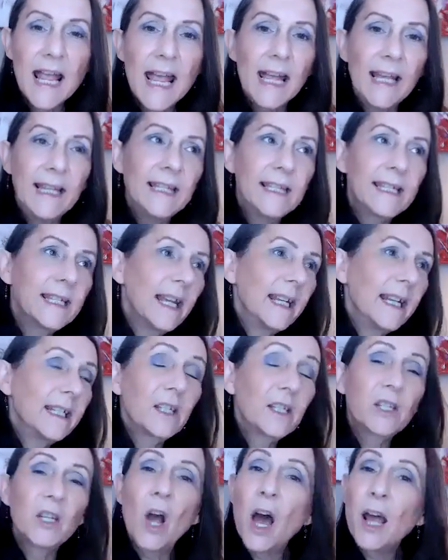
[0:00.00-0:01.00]
And they said
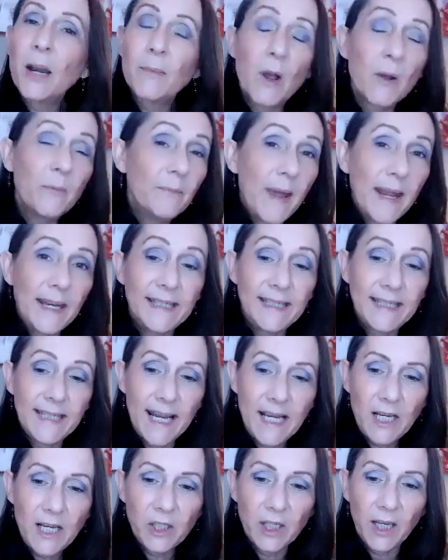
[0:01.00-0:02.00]
it's not about
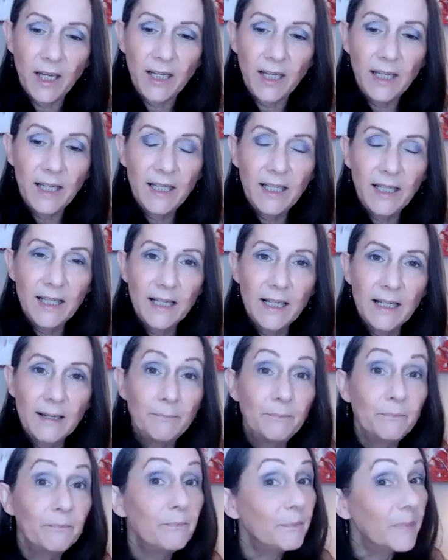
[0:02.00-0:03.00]
meditation,
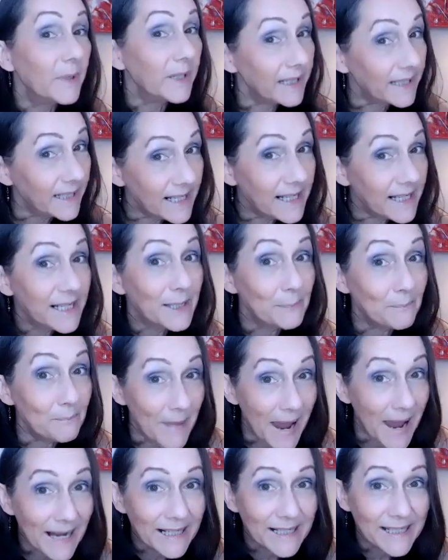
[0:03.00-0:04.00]
but it is
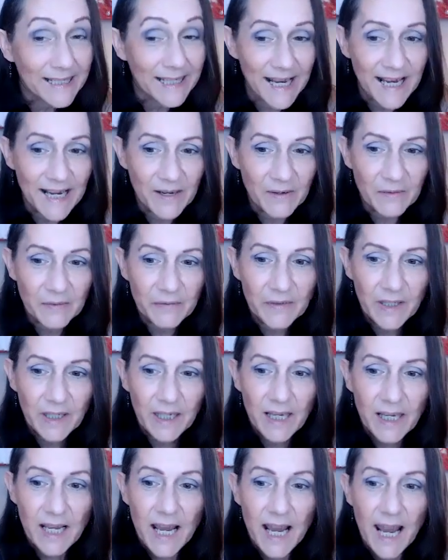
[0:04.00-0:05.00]
meditative.
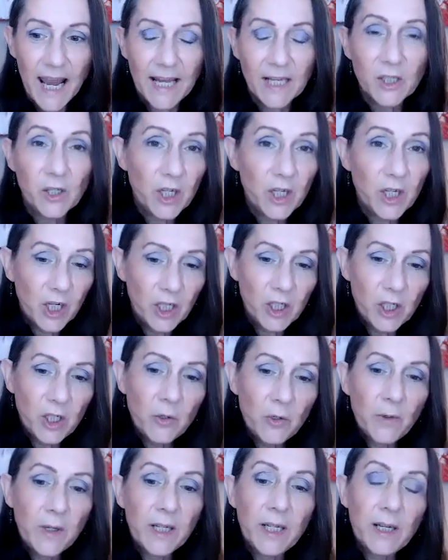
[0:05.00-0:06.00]
And so you can
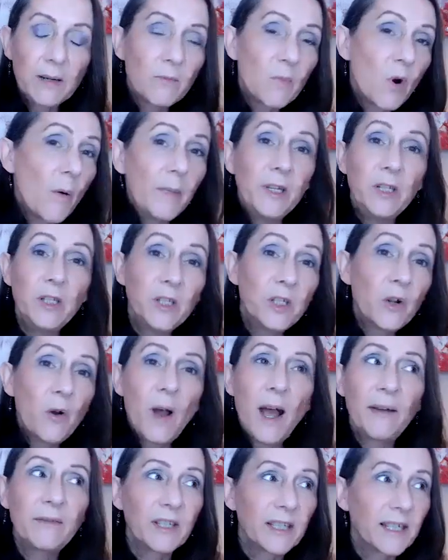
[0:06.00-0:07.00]
do it in a moment. You
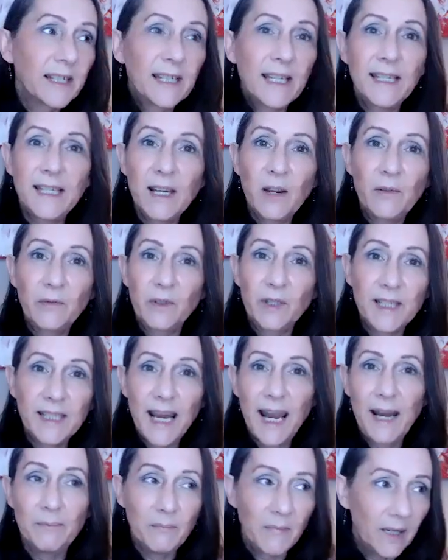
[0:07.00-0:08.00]
don't have to sit down for
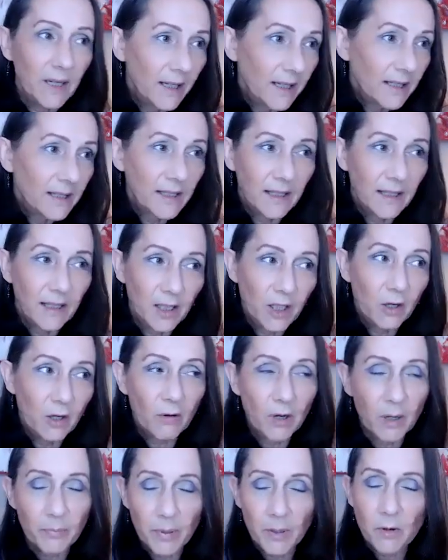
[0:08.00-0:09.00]
10 minutes in a
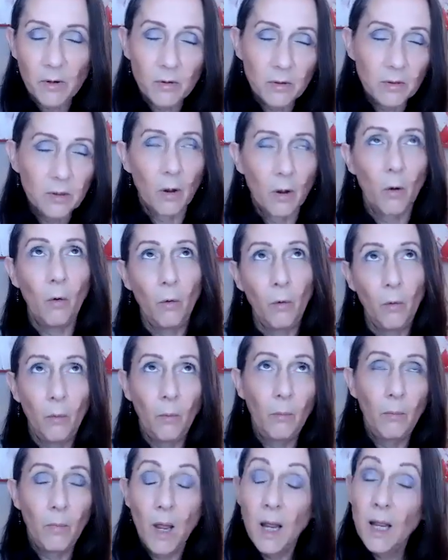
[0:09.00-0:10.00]
yoga pose,
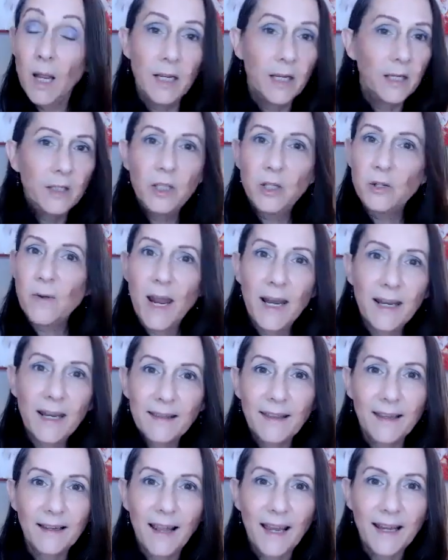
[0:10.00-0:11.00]
do
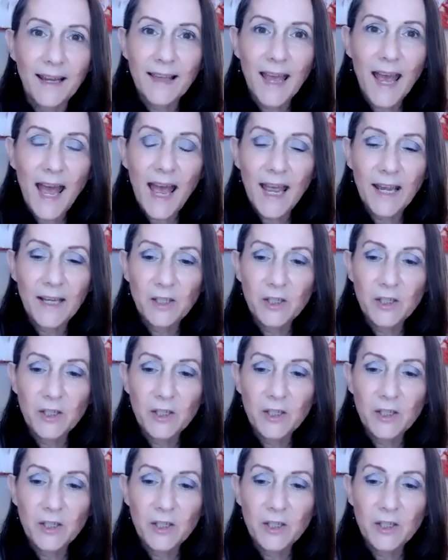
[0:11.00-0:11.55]
anything like that.